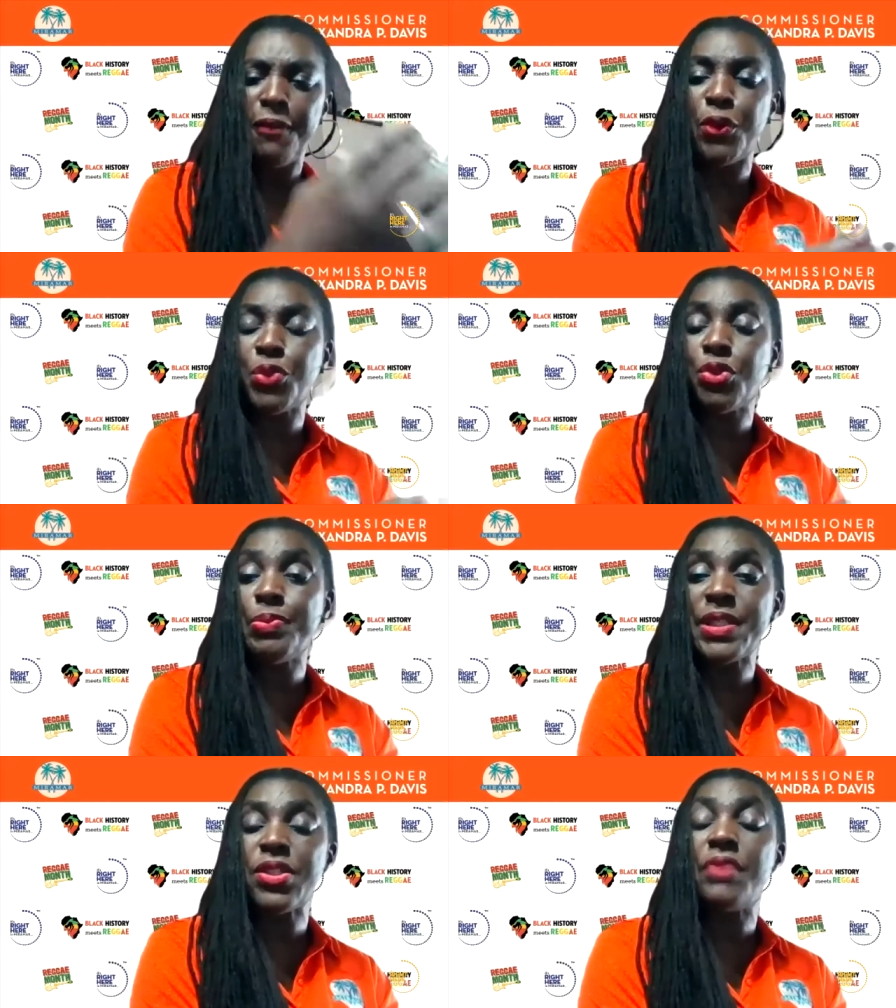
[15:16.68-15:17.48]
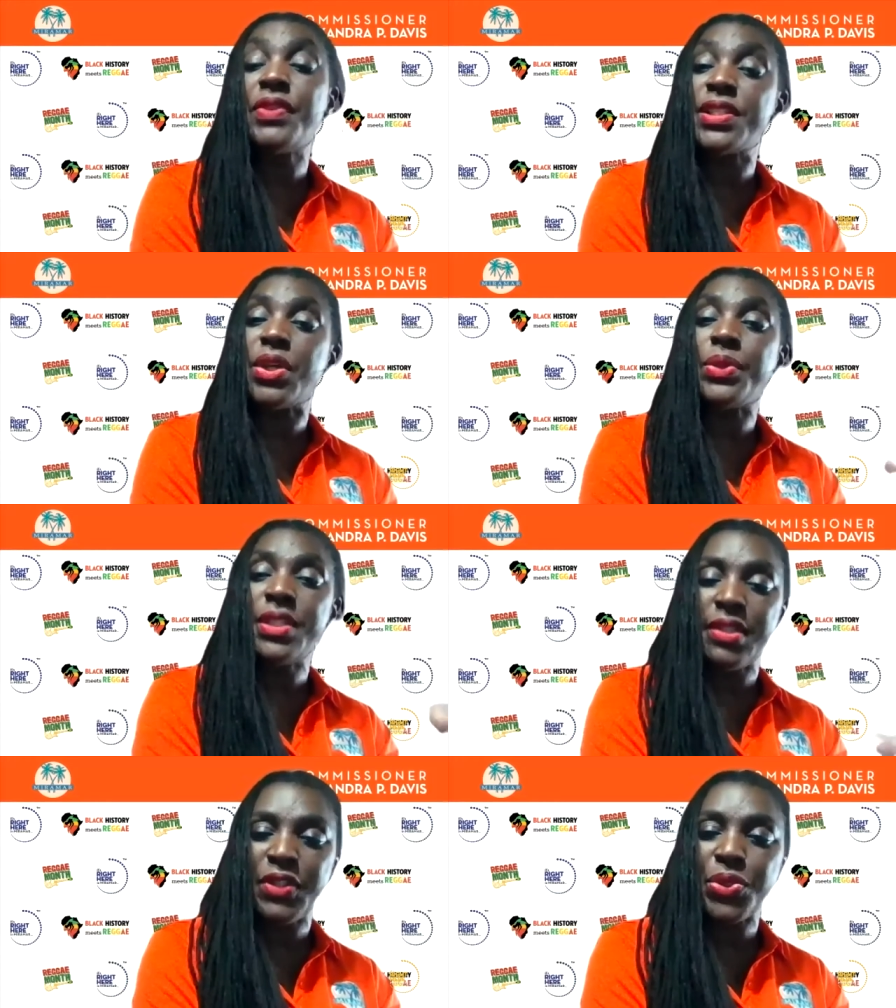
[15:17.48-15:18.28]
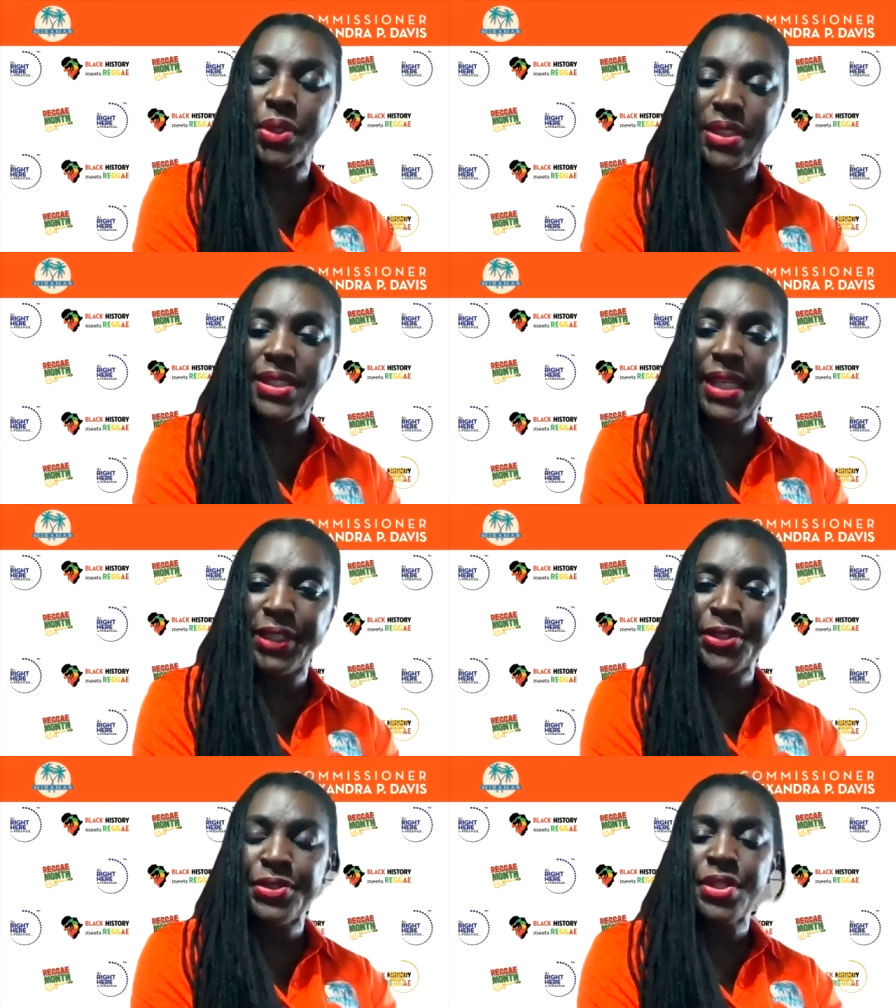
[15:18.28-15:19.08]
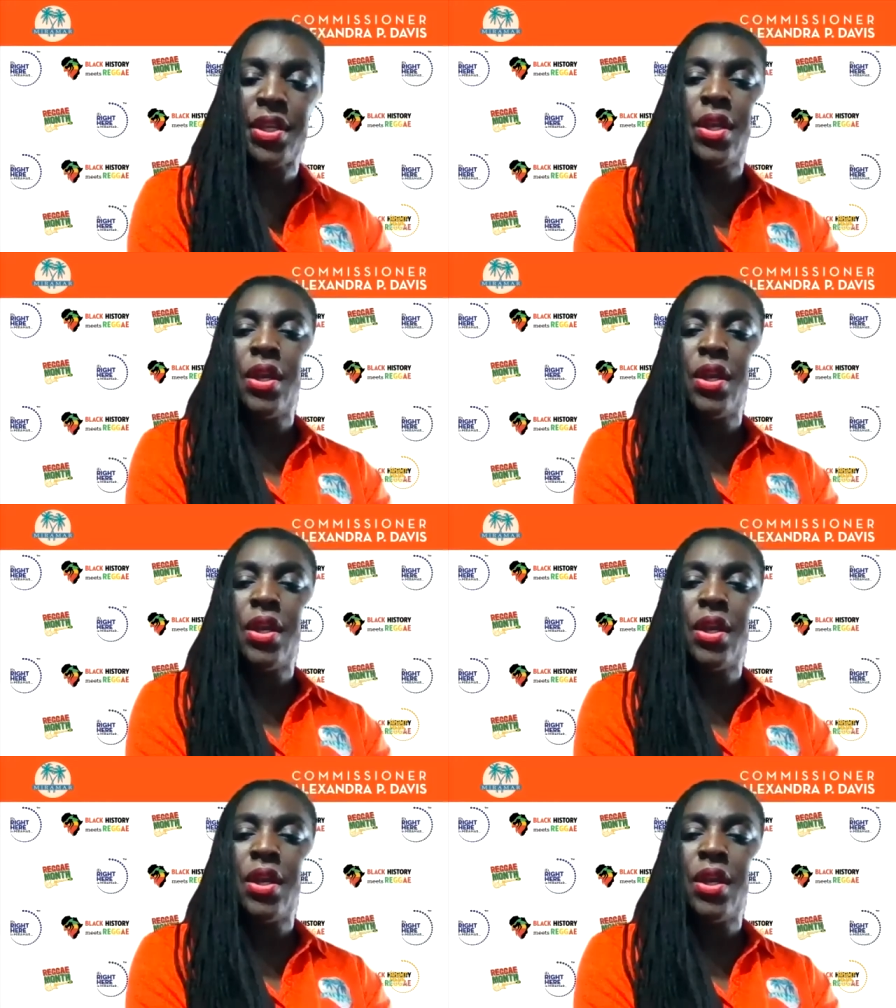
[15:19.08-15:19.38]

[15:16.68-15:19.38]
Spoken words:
Food will be served in its own individual containers.